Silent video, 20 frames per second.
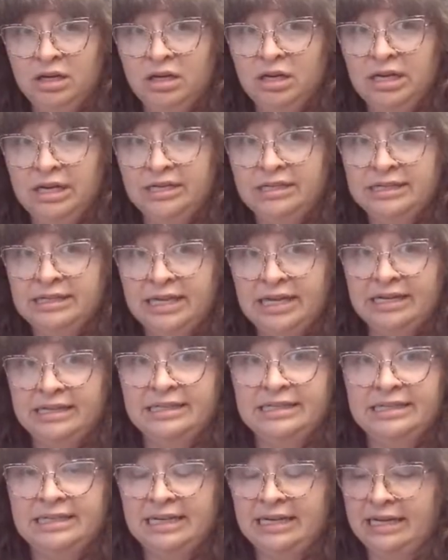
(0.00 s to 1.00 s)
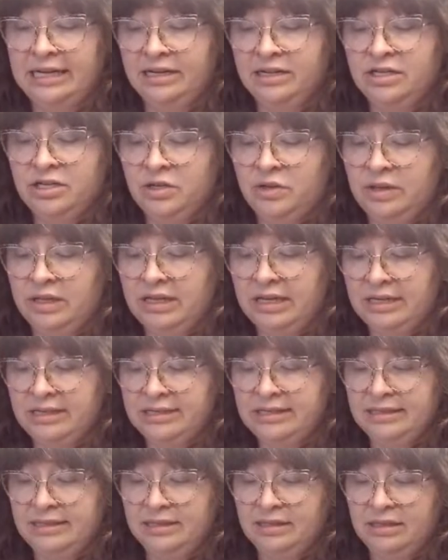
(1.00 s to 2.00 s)
It's like sticking to
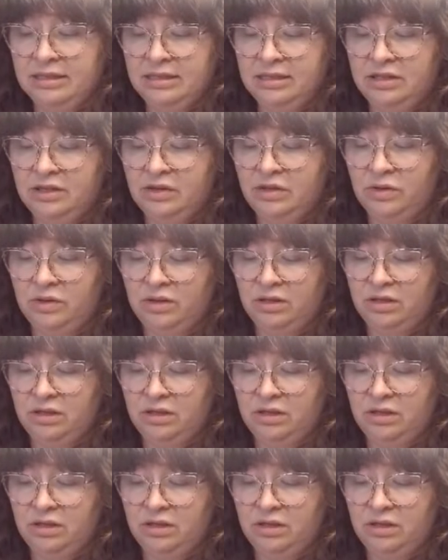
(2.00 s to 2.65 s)
this. See,